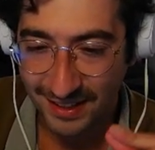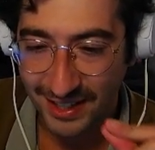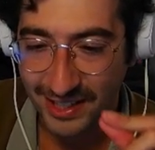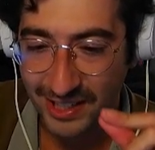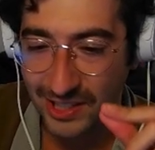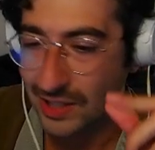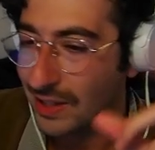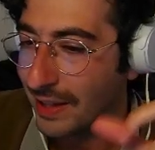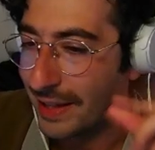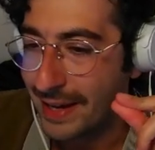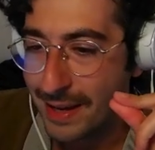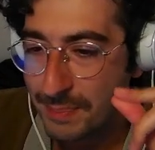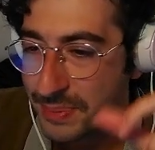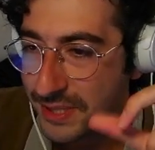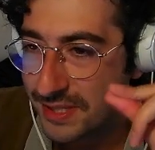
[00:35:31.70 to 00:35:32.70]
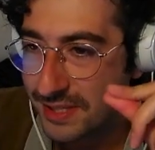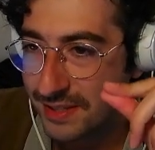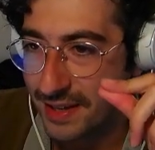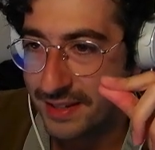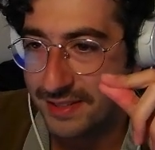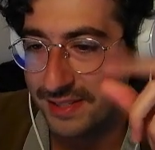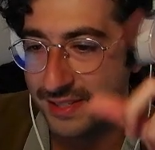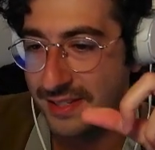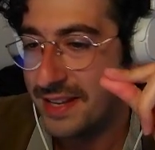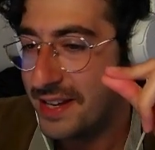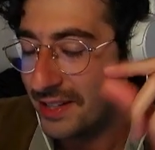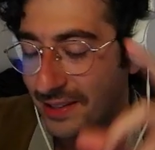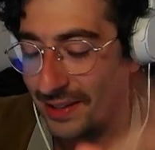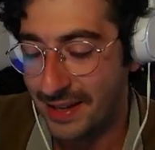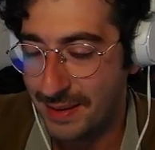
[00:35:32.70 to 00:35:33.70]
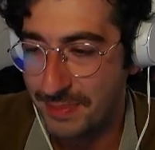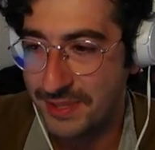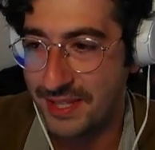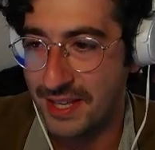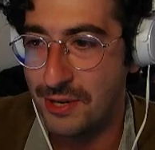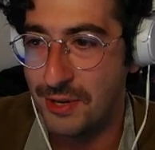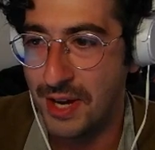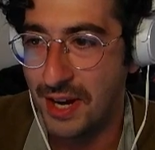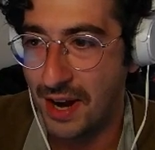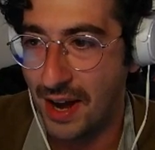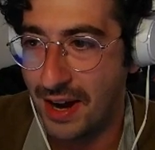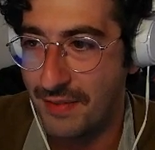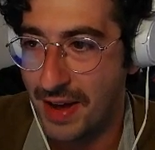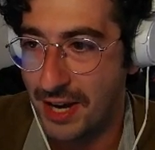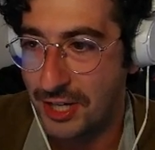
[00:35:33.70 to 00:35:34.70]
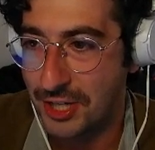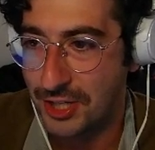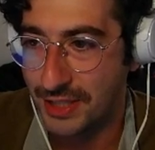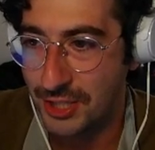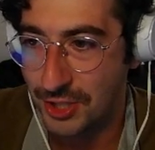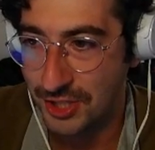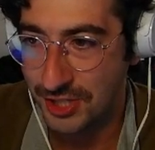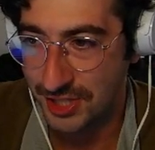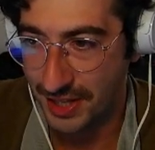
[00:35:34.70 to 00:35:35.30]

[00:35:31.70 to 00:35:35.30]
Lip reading: clamps, like C clamps that you can kind of actually just